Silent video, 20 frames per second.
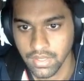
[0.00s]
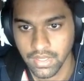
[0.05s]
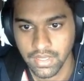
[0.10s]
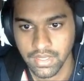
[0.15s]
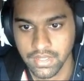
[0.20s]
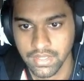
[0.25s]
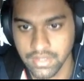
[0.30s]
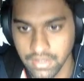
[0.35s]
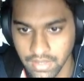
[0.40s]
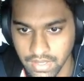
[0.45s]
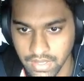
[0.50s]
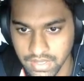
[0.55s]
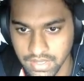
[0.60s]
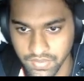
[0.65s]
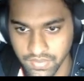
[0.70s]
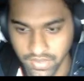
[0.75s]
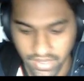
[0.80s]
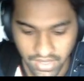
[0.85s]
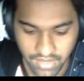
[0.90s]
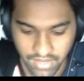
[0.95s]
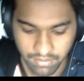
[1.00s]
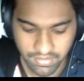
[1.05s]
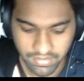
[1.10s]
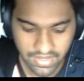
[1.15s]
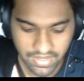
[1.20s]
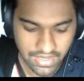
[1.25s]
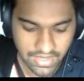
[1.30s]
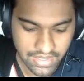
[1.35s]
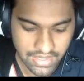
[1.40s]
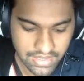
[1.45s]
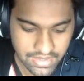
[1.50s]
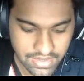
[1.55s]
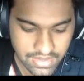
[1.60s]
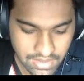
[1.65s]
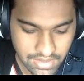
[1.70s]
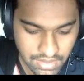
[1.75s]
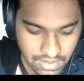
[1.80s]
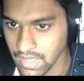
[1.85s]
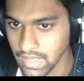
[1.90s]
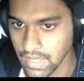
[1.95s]
So let's rename
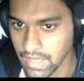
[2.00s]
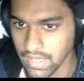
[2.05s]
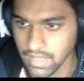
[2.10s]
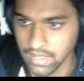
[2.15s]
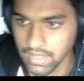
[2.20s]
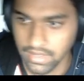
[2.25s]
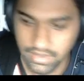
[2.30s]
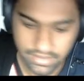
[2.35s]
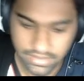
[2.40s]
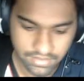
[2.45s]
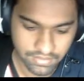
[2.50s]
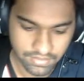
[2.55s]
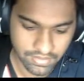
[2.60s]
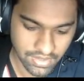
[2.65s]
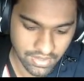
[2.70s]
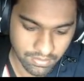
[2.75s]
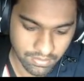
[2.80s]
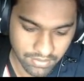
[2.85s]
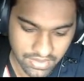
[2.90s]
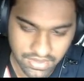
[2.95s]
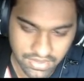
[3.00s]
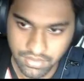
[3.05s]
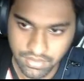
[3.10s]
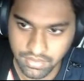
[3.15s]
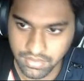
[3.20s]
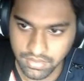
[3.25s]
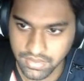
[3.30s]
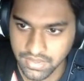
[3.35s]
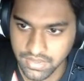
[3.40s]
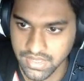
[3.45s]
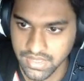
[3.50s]
this and let's rename this to